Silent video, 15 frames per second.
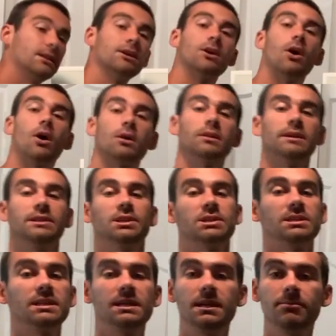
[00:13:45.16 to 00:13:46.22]
the guard lead,
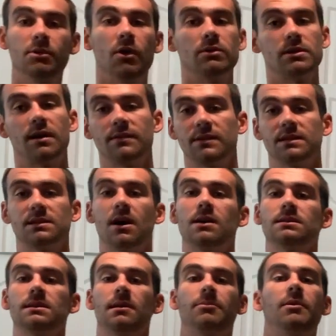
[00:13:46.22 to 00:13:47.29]
just to keep going off this
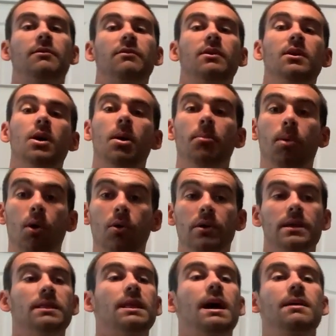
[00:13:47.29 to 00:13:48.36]
concept of
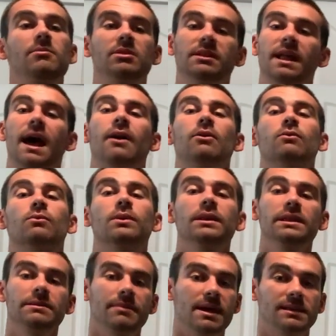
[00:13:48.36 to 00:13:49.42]
pulling linemen, how it
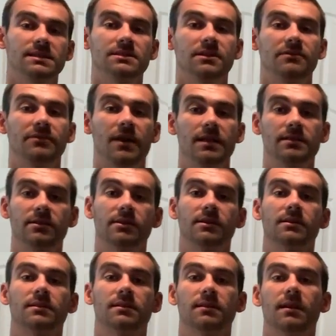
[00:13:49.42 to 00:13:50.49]
really makes the
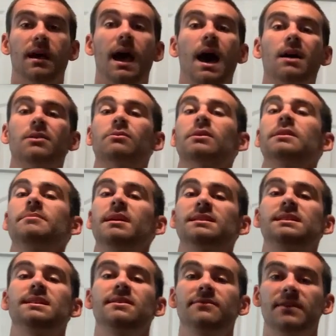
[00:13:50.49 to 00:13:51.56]
defenders, how it really makes
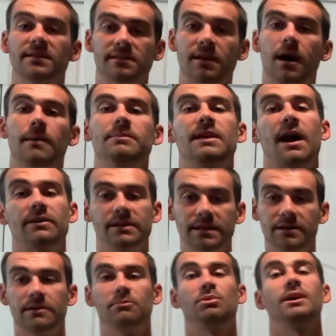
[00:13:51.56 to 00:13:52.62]
the defense come
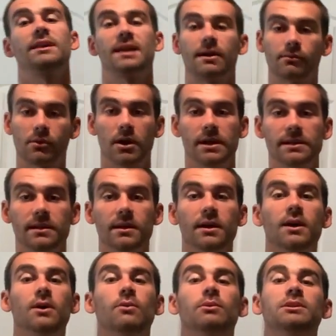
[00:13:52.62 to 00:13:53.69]
downhill and play that run,
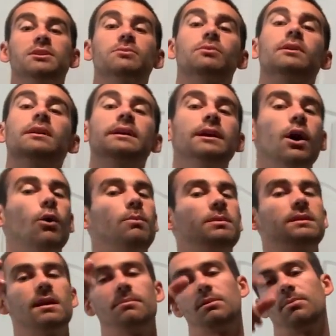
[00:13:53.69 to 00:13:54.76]
which really
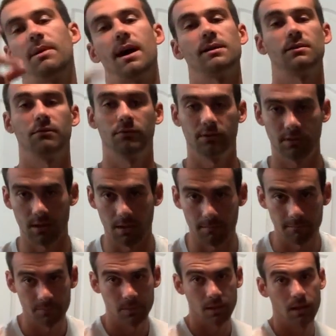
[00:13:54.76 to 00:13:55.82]
opens up the pass over the top.
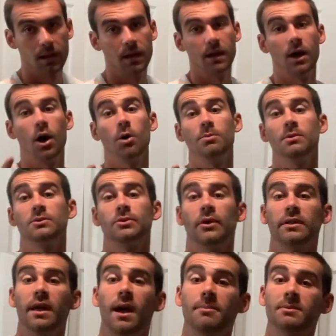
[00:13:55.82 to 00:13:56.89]
Hope you
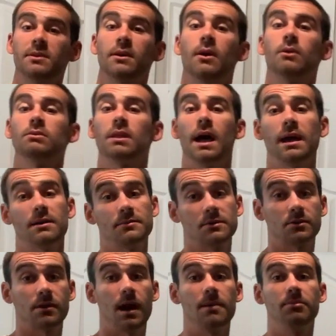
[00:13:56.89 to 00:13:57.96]
enjoyed the episode. Like and
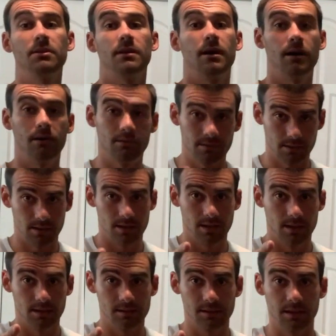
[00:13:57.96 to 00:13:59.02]
subscribe below.
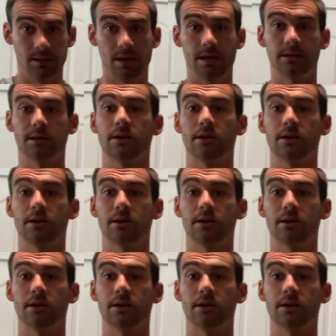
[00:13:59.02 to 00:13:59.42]
See you later,